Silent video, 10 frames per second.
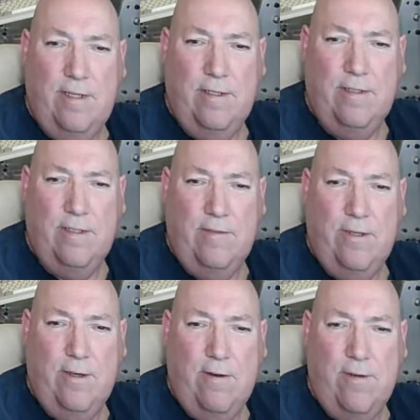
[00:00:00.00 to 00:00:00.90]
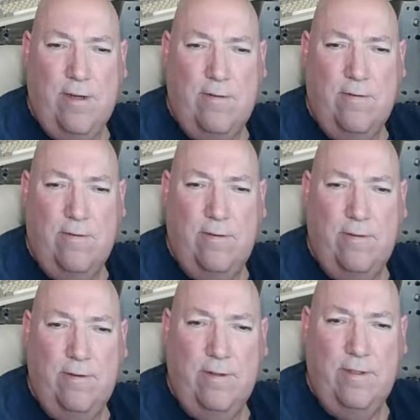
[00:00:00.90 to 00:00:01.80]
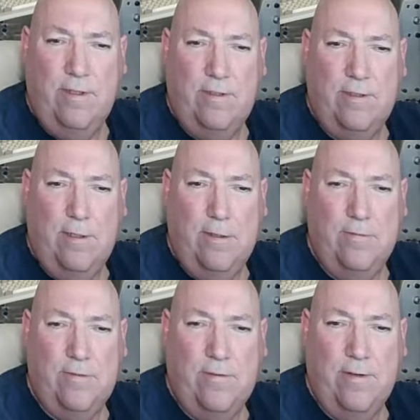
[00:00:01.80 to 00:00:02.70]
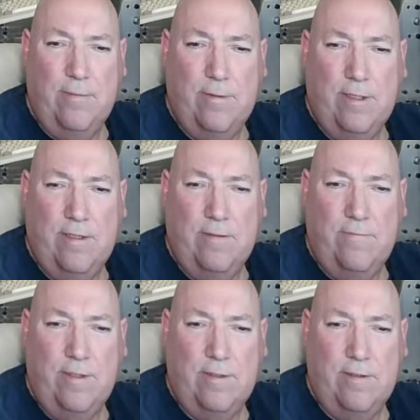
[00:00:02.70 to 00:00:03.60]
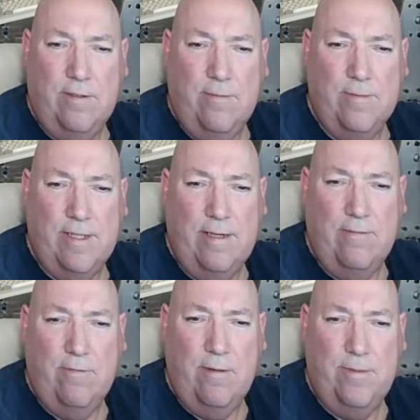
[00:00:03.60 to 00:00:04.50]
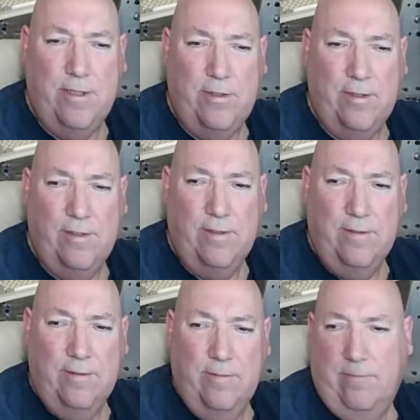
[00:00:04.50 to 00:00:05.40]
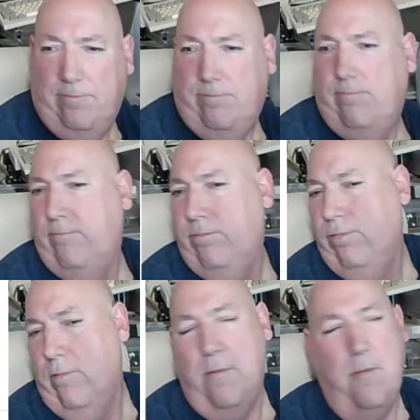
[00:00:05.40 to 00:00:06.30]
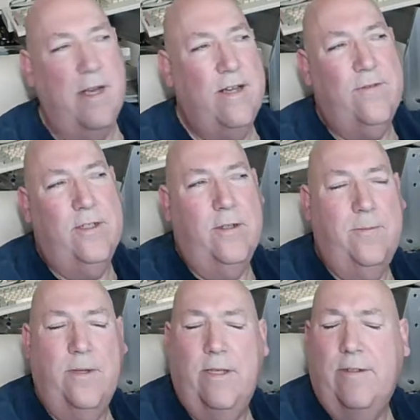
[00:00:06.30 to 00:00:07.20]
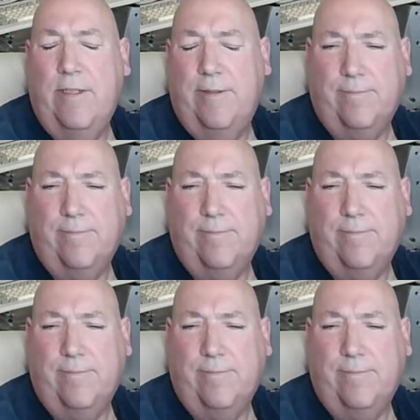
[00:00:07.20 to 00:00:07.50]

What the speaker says: DVR recorder on this live stream, so if this comes out rubbish, I might have to upload it